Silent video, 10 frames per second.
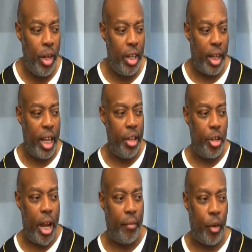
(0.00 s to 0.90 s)
reading the King
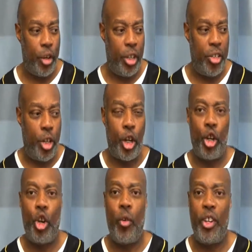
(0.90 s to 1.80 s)
James Version, it said
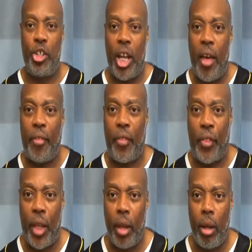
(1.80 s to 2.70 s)

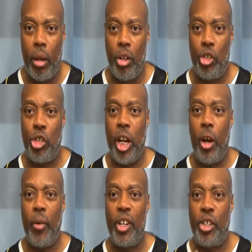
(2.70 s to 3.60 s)
nourisheth,
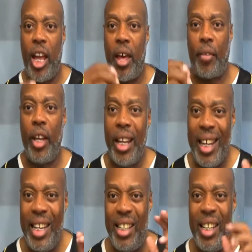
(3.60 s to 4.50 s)
cherisheth,
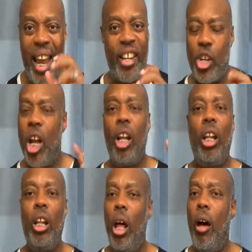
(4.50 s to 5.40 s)
ETH.
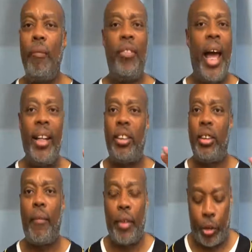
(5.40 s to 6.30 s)
Love that
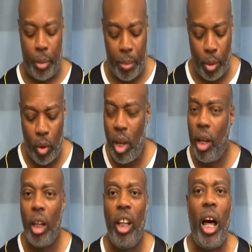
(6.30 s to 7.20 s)
suffix, people.
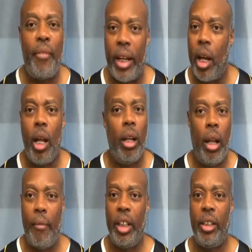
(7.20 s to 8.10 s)
Love it.
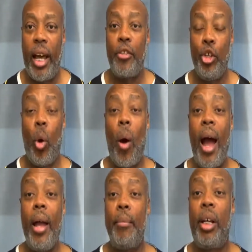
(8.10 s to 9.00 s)
Love it to death. You know
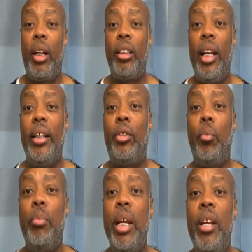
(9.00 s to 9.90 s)
why? Because it
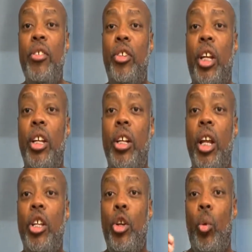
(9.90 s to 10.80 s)
means
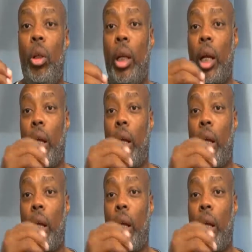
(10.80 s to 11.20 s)
continually.